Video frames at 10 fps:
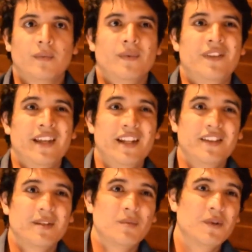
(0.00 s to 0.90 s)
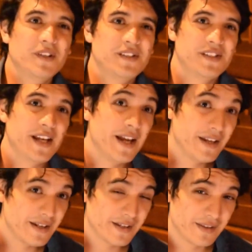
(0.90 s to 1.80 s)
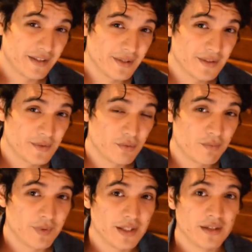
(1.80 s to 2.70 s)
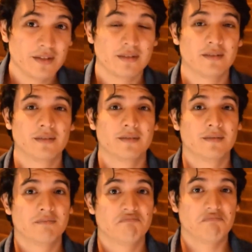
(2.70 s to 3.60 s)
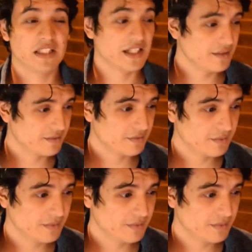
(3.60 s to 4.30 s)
With anything more to say, I think that this will be it.